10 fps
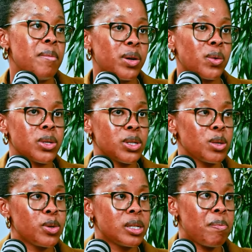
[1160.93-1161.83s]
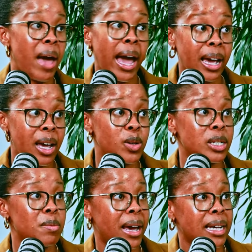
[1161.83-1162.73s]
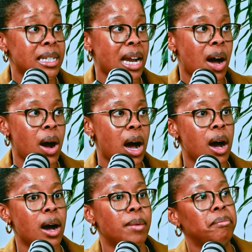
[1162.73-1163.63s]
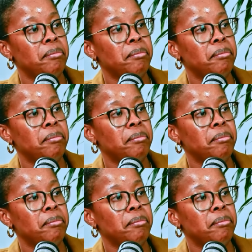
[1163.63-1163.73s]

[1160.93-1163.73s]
But also, I suppose the bank, because the banks now are